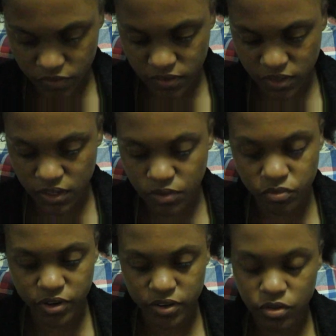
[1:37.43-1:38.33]
to the T.
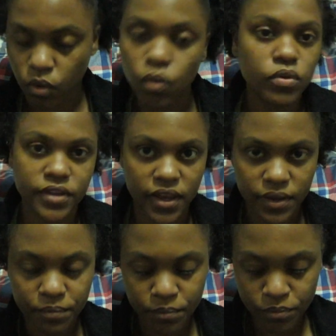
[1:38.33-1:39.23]
It rained the whole
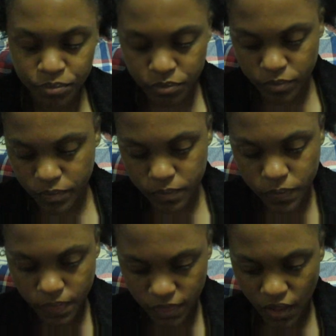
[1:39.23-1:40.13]
day
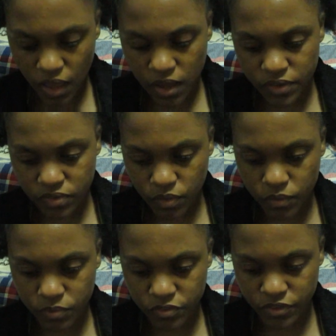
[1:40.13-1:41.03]
and
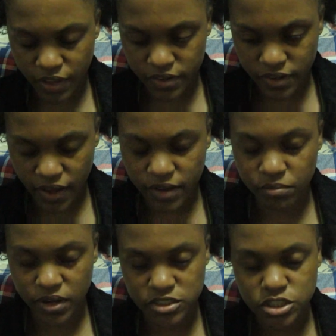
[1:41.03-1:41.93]
so for that day I
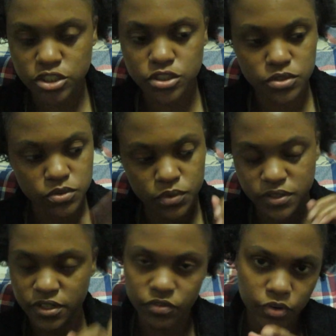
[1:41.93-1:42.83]
managed to
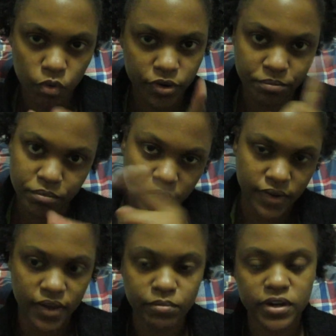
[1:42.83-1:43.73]
didn't record it
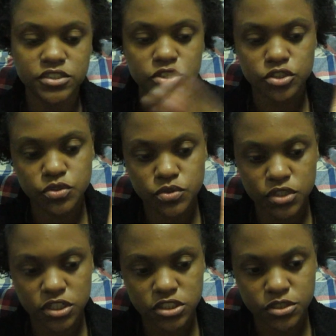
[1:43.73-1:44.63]
but I managed to
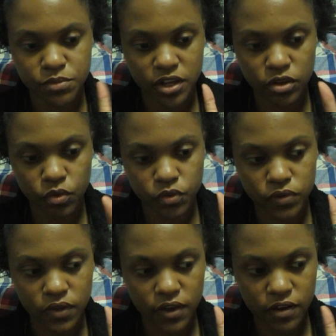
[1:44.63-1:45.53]
change my
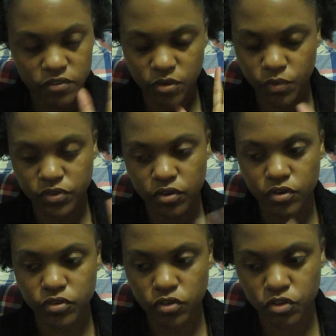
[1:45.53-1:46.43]
clothes from
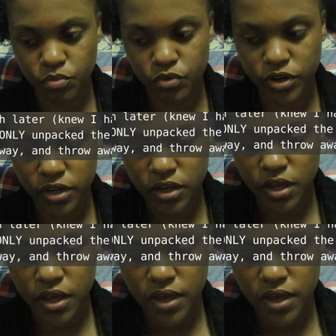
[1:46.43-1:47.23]
winter to spring